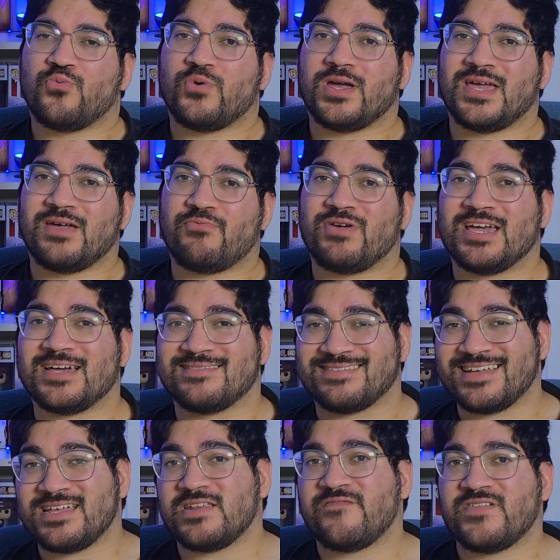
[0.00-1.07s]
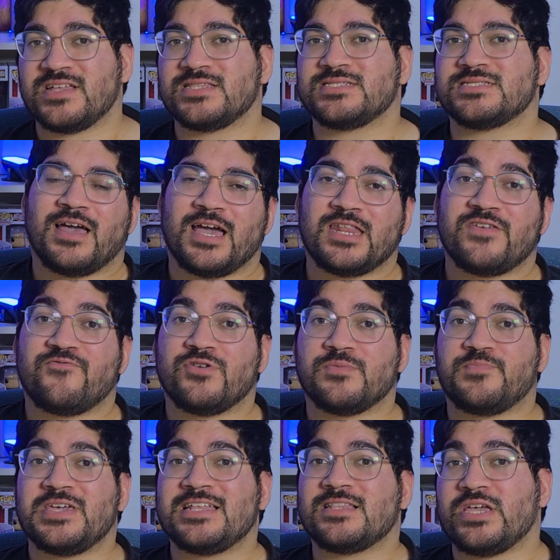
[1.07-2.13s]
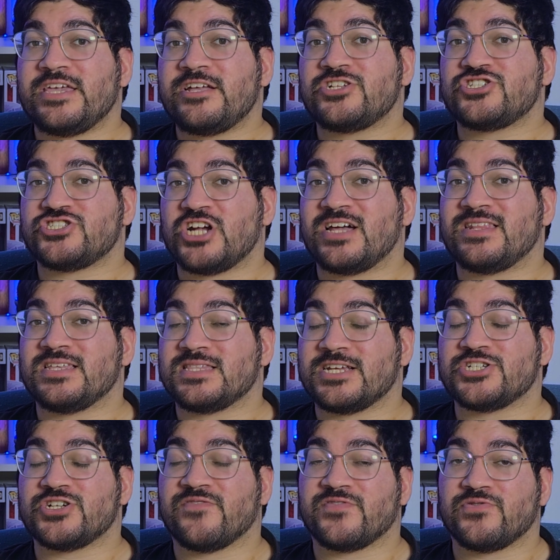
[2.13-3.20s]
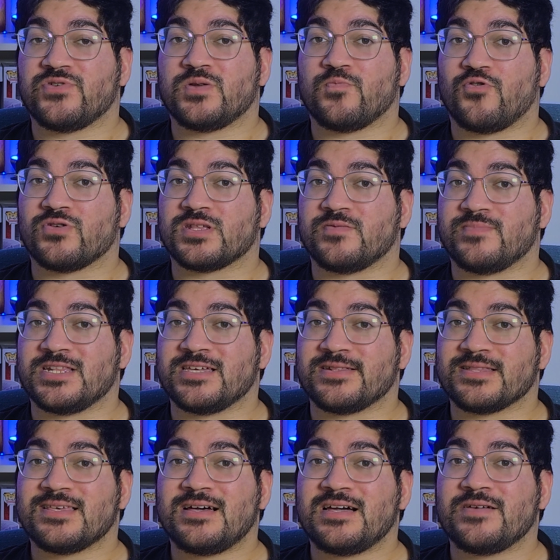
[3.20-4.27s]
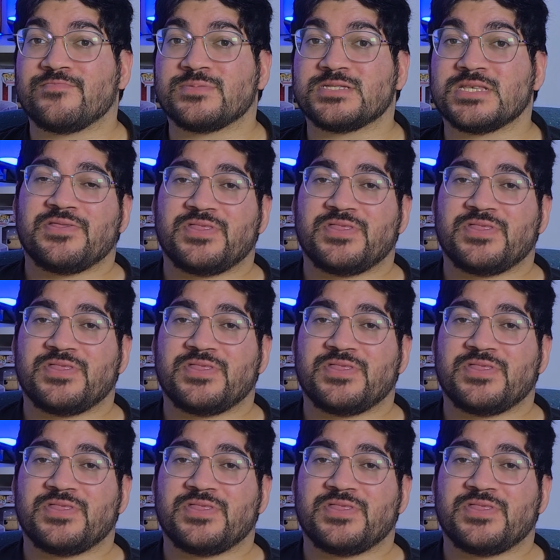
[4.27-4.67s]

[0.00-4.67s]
where we had raid events, and if we beat each Shiny Treasure of Ruin more than 1 million times,